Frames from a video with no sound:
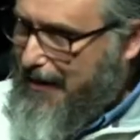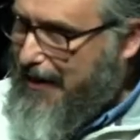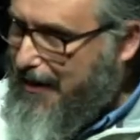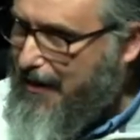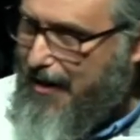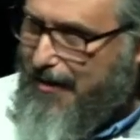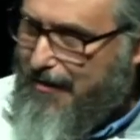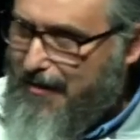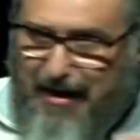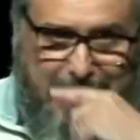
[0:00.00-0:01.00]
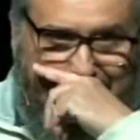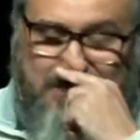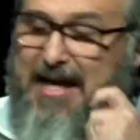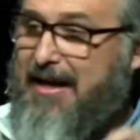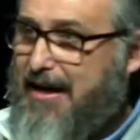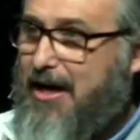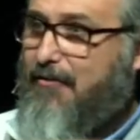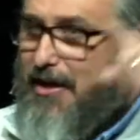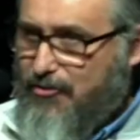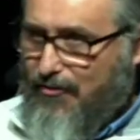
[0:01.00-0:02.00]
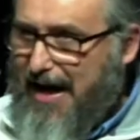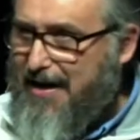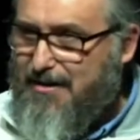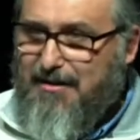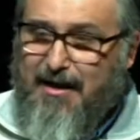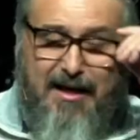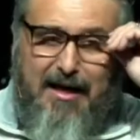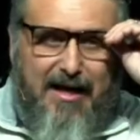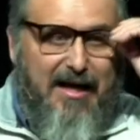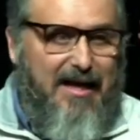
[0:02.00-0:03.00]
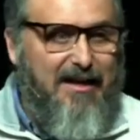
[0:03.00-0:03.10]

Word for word: at, the, uh, at him taking care of the Israelites.